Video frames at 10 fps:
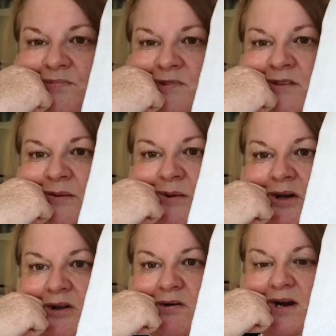So then we go
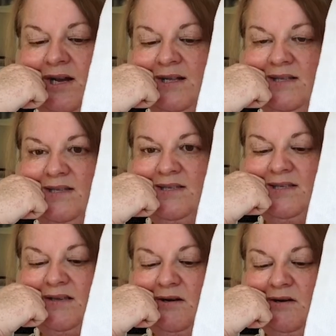to greens.
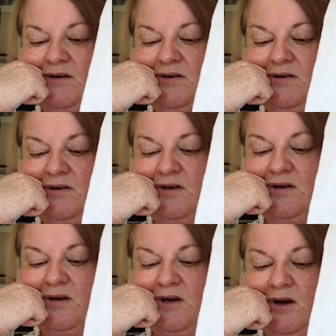So
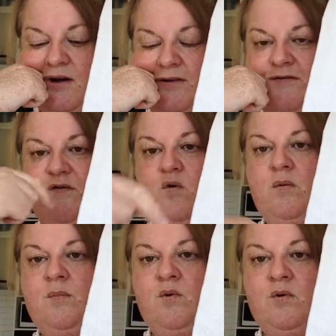only 4
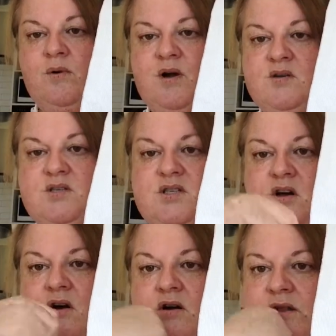more rows to
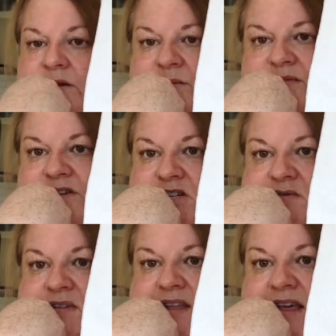go, and then we're finished
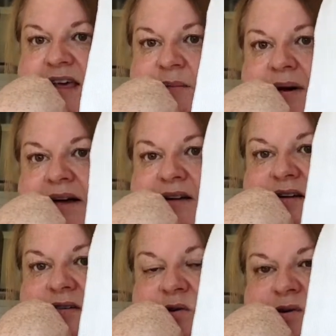for the year. But
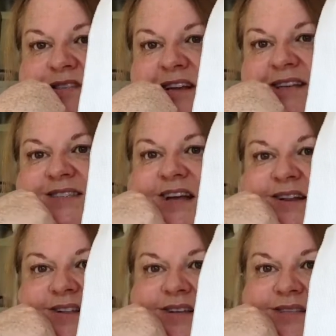of course, I only
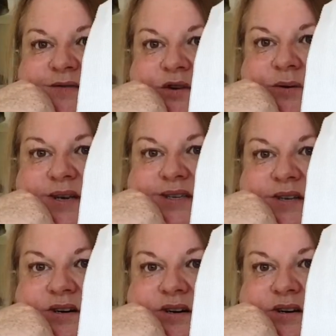started this a few weeks
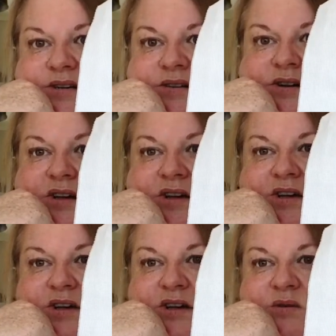ago.
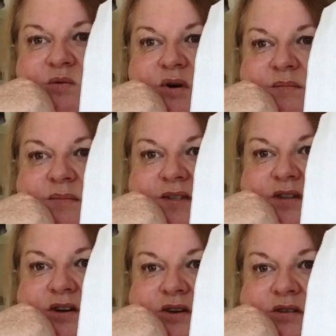What, a month
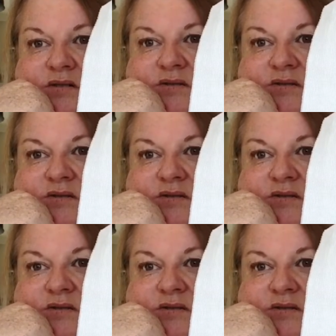ago?